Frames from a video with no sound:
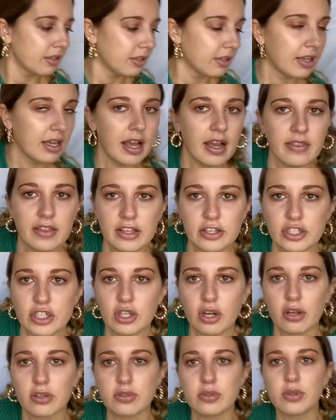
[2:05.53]
And then she
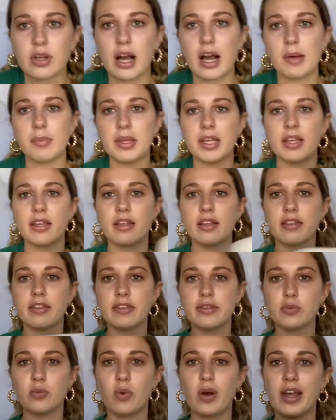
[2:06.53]
also got me this
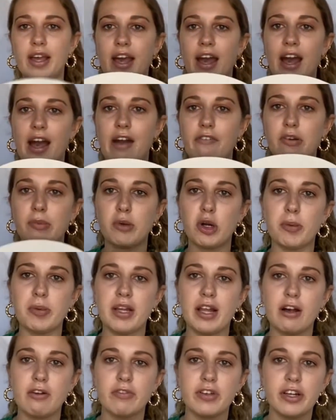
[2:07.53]
white hat from Urban
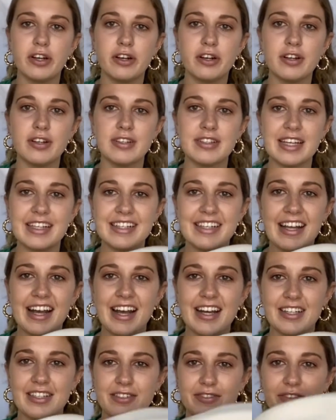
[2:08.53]
Outfitters. I did
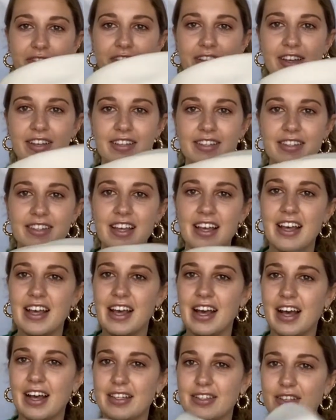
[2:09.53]
ask for this.
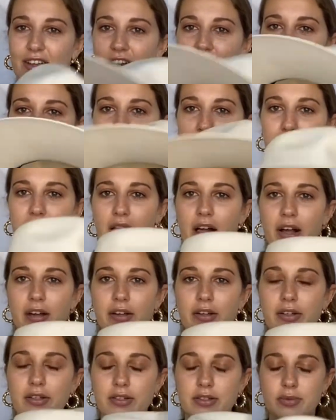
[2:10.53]
I saw other
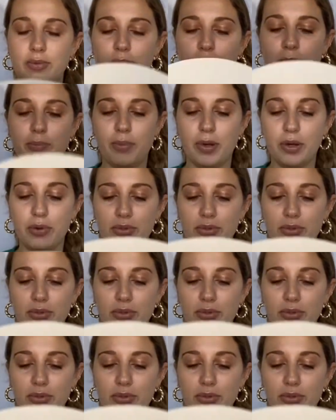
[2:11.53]
bloggers post